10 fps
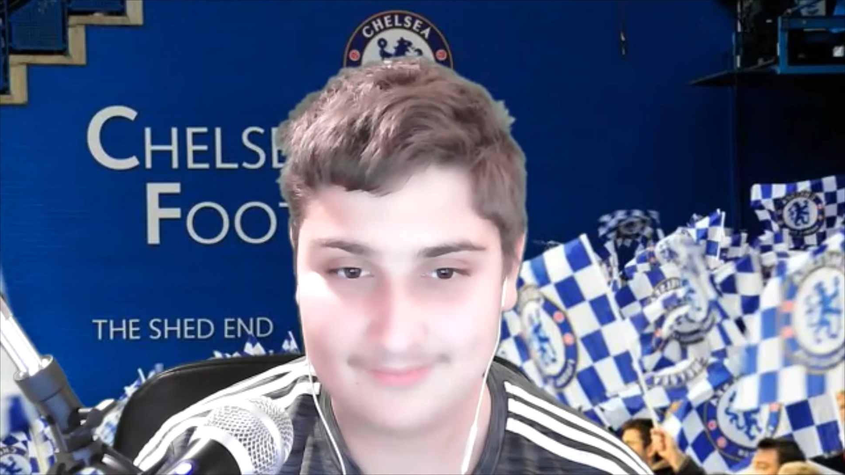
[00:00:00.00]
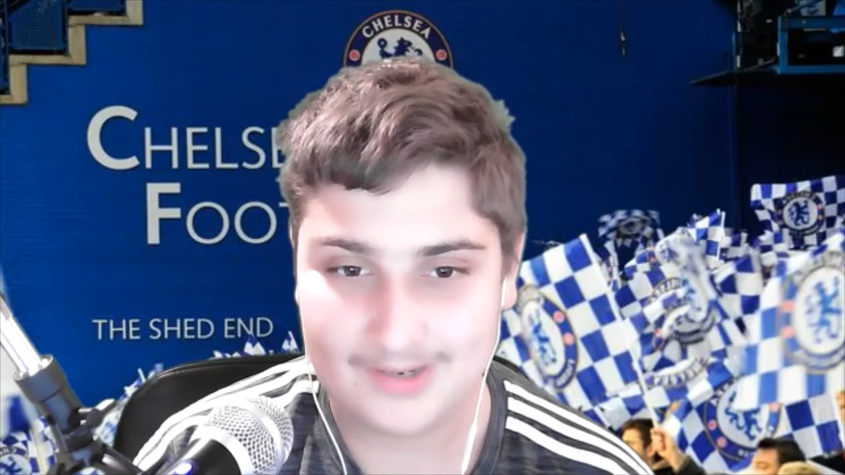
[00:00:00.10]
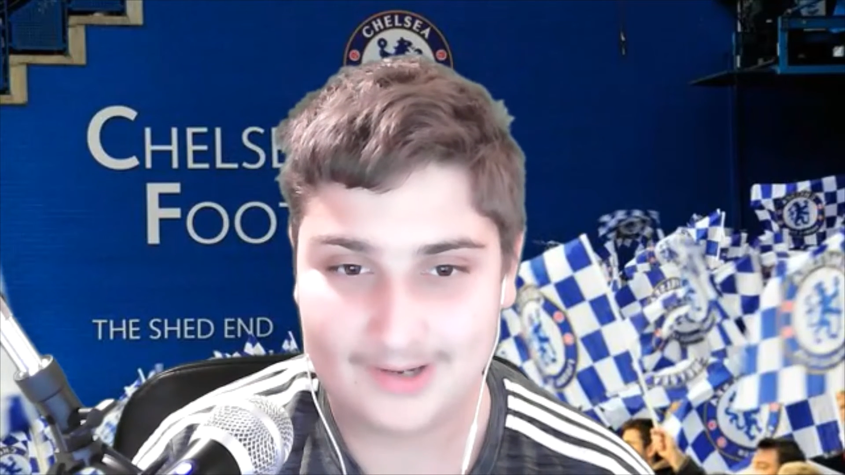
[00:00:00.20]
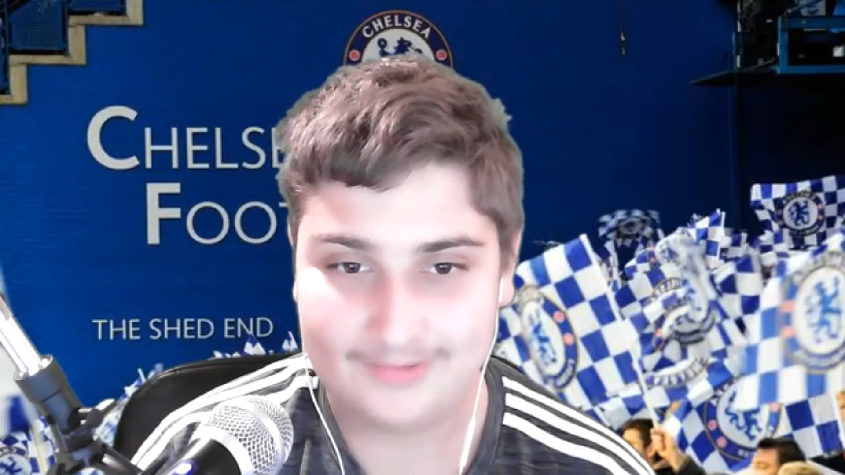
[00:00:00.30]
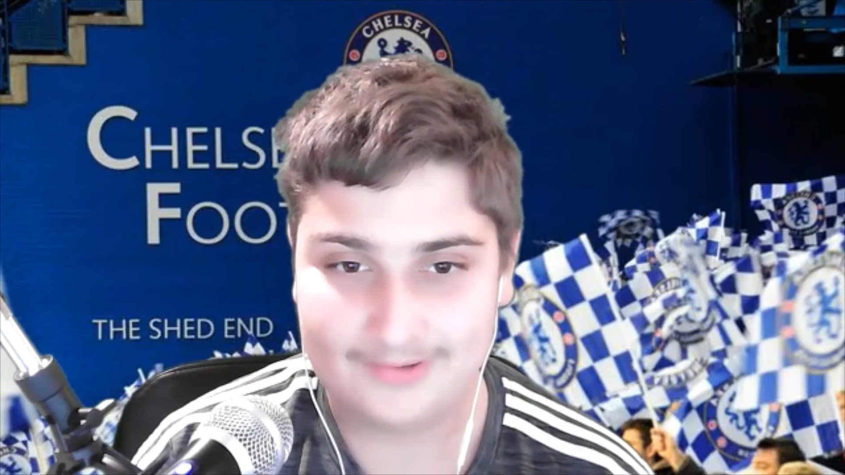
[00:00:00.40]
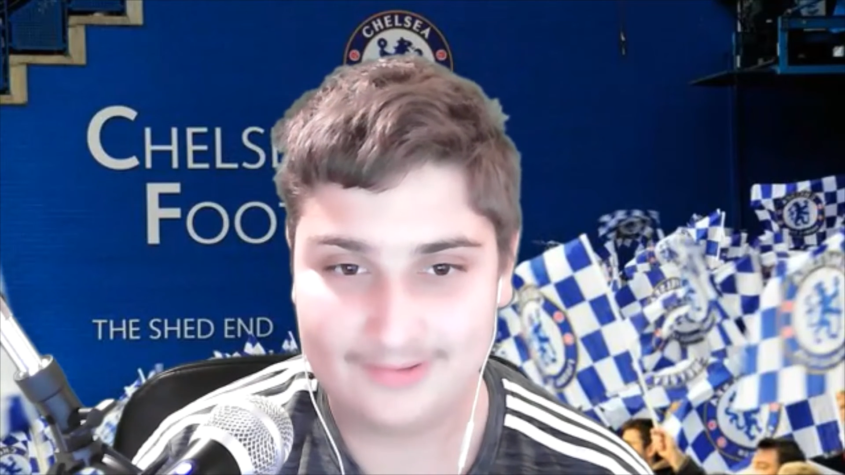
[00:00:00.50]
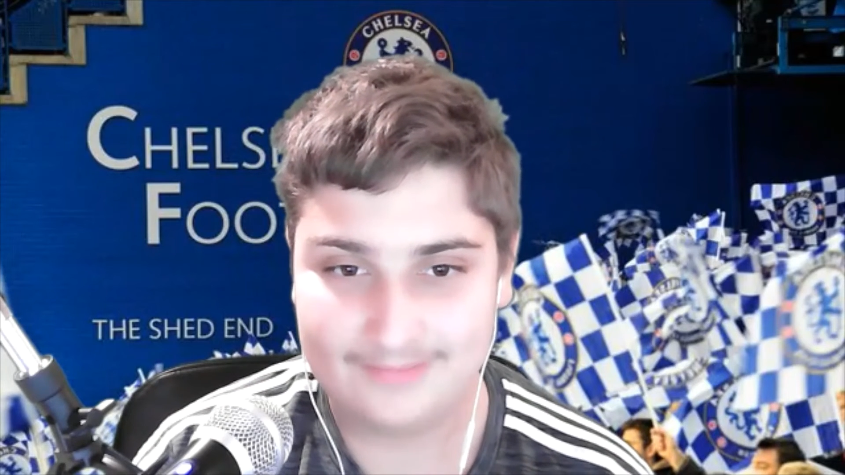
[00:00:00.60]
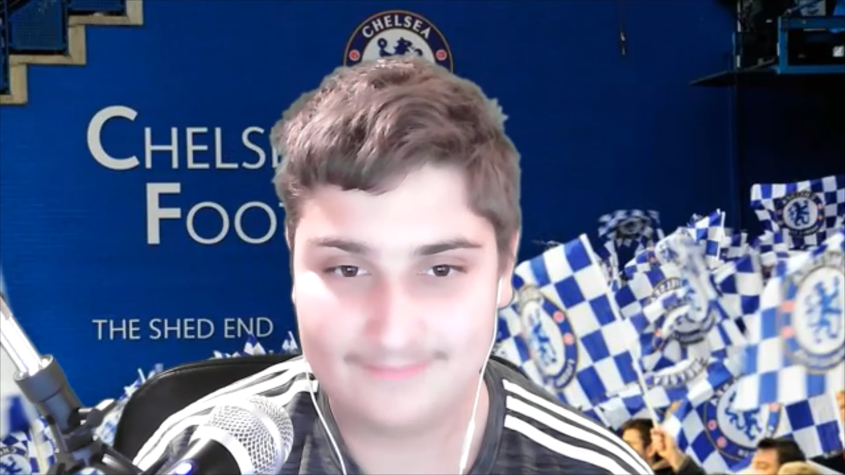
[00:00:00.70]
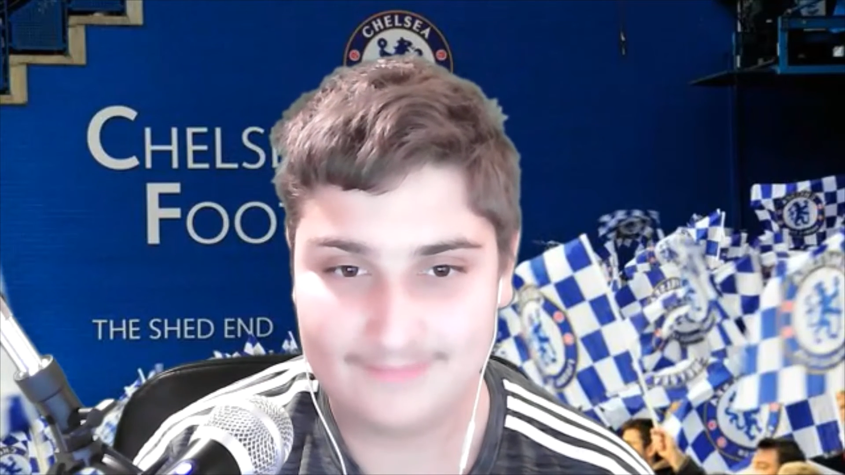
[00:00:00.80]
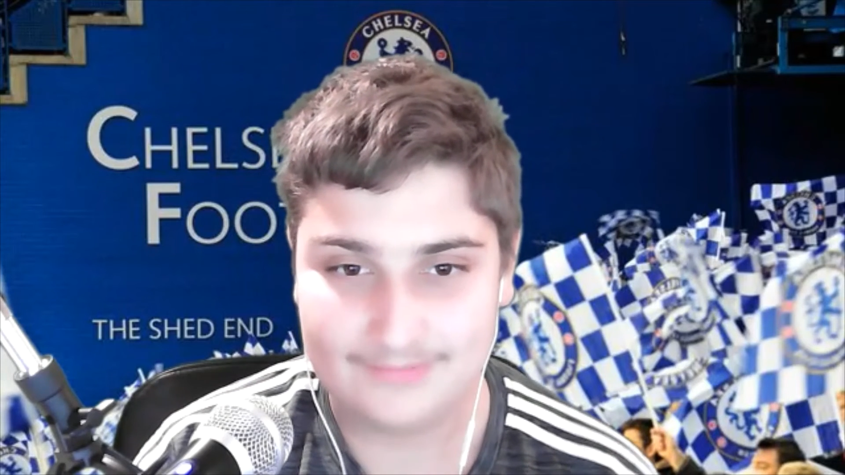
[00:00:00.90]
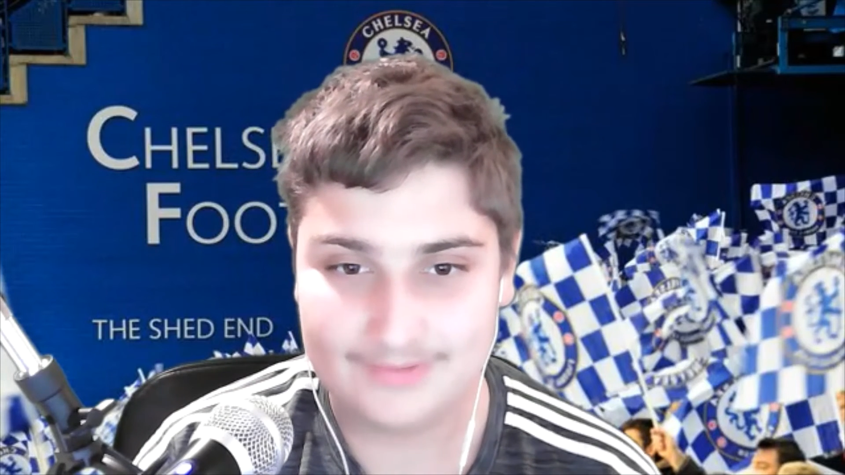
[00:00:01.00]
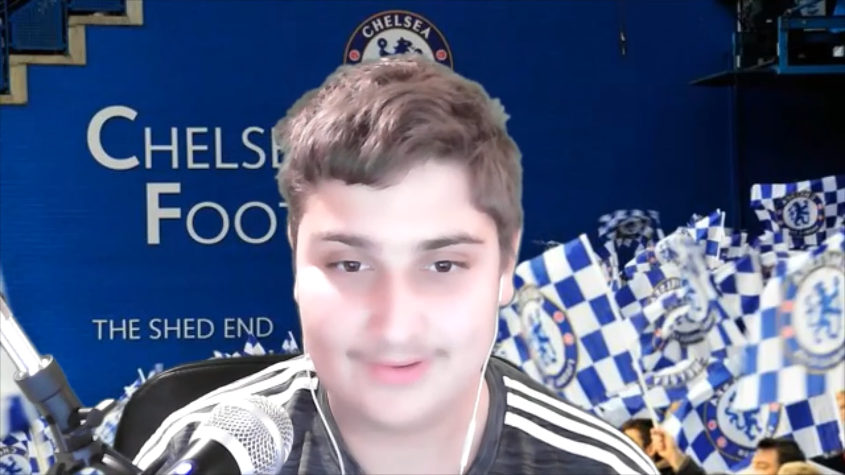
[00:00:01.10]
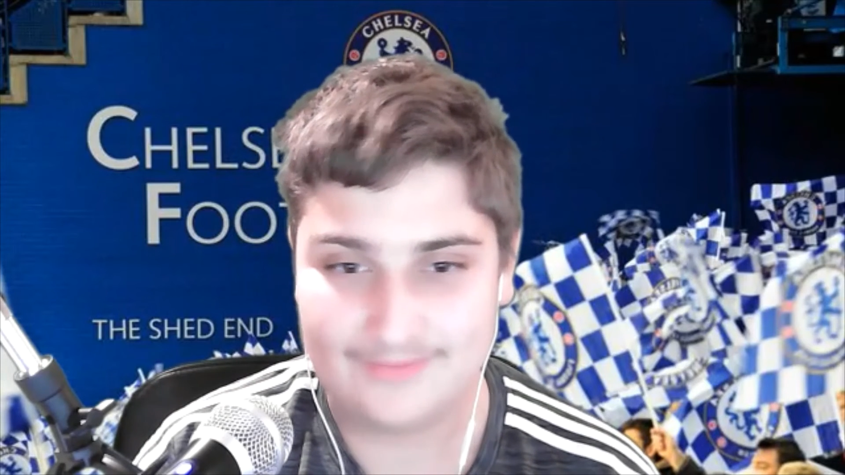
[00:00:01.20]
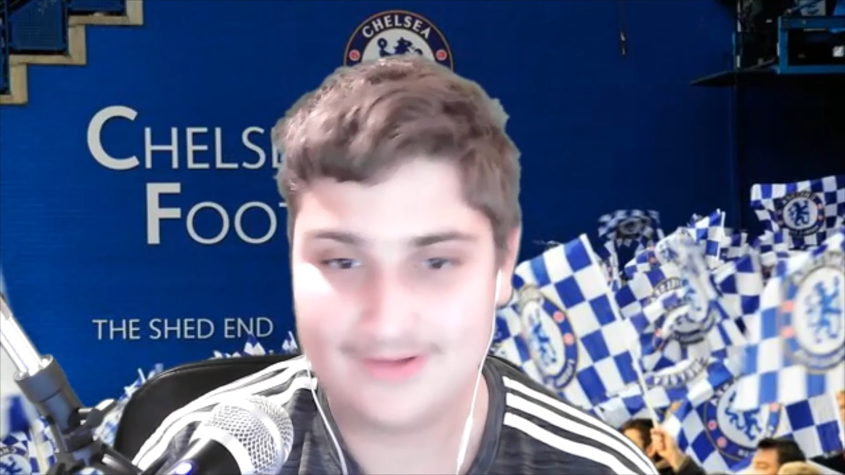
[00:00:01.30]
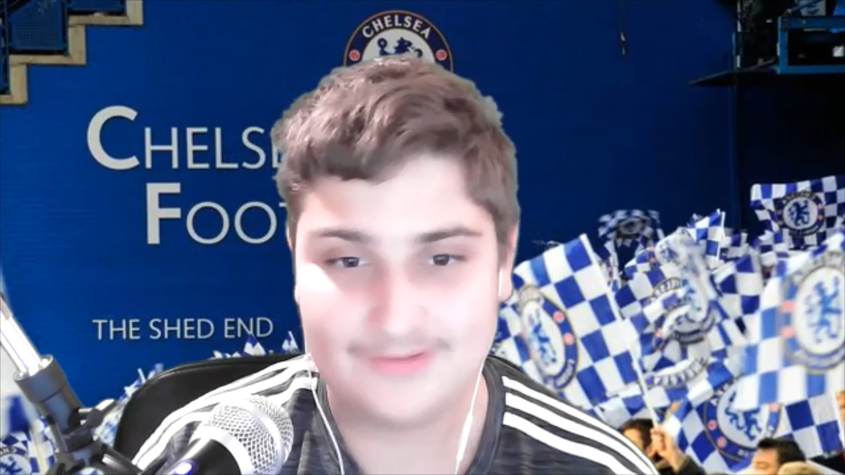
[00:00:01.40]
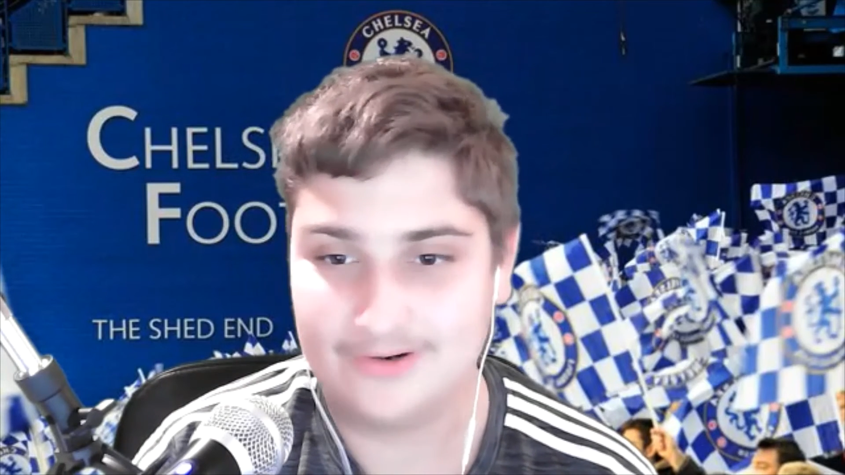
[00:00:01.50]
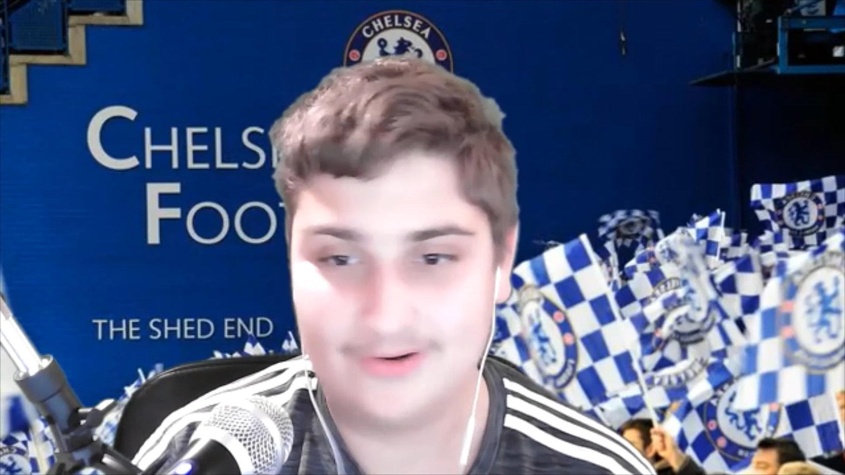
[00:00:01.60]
honor, even though I've never